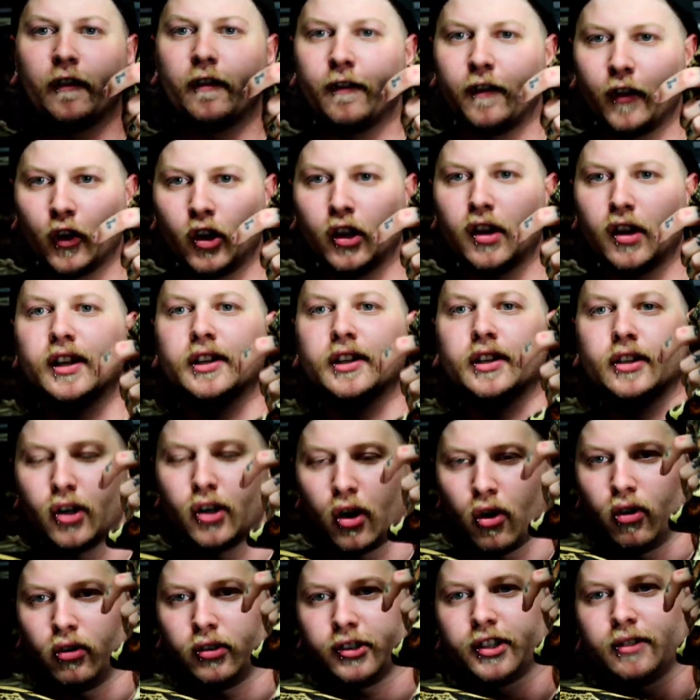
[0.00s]
full
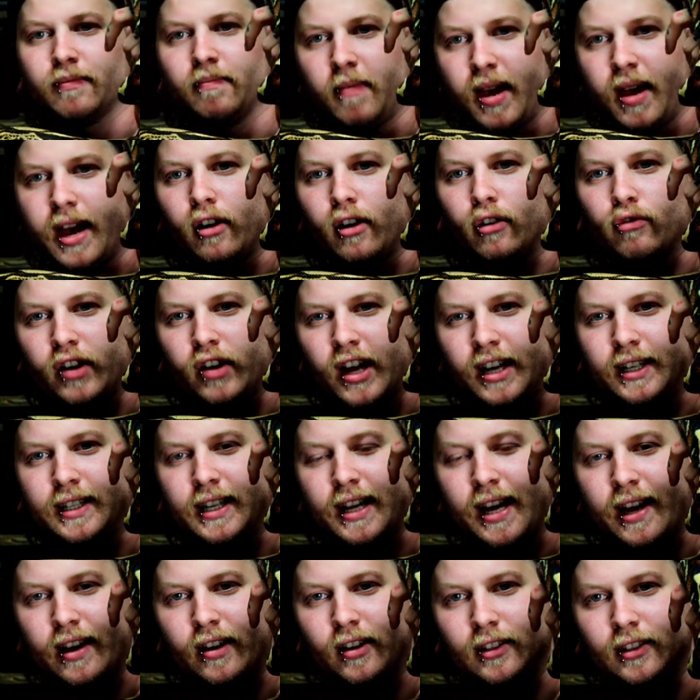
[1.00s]
adult male
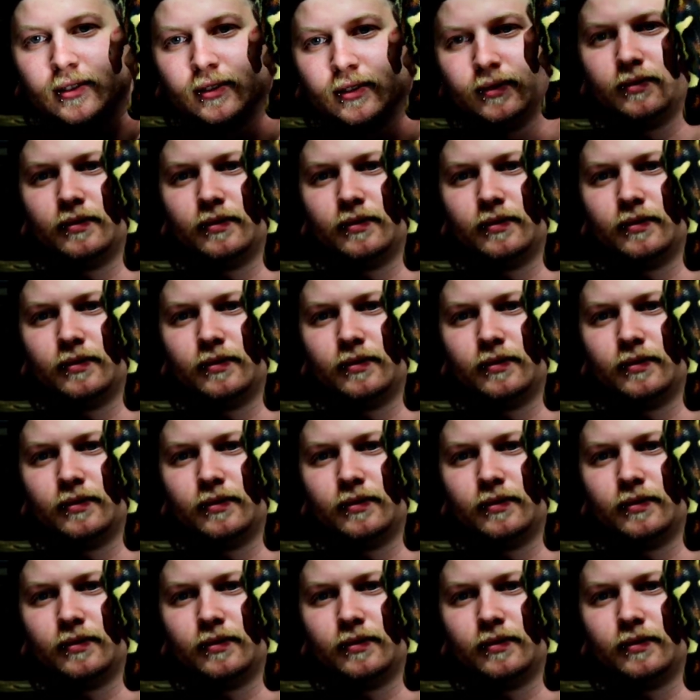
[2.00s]
red-tail.